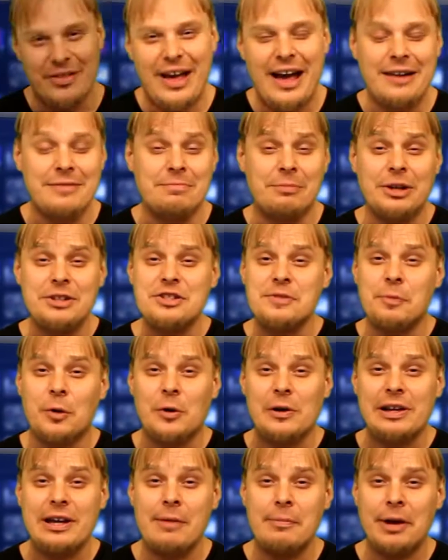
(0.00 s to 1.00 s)
that and much
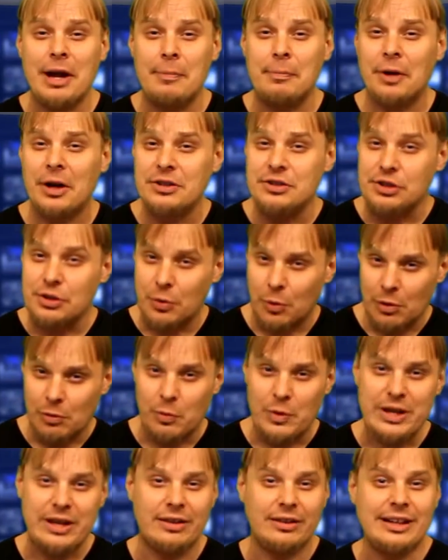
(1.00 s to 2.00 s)
more coming up on your
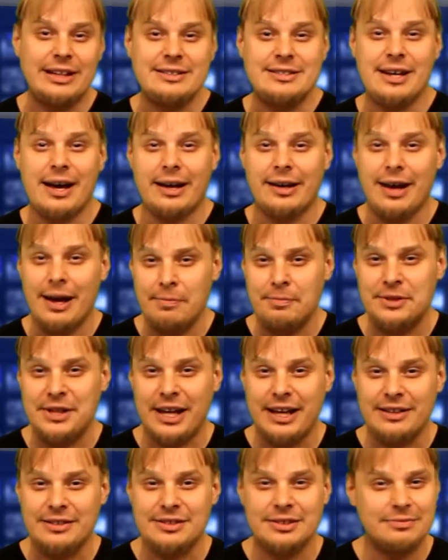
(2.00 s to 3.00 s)
weekly Tech
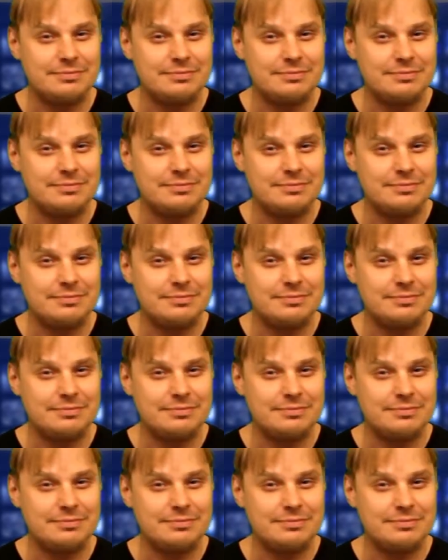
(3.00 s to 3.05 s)
Update